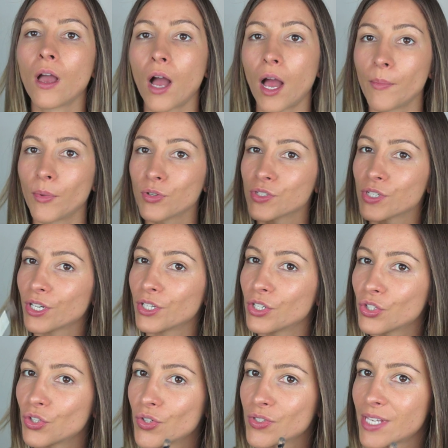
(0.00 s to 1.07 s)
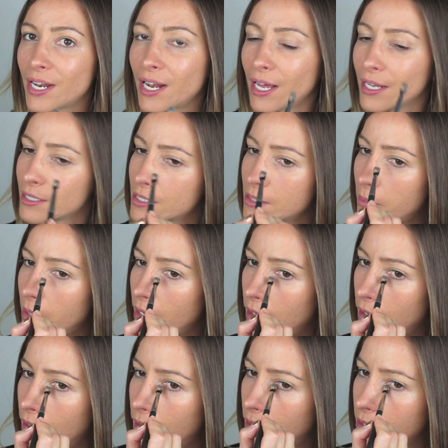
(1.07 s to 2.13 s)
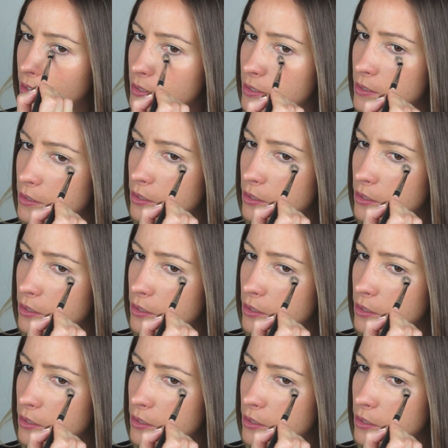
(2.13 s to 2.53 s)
I'm also going to use that under my eyes,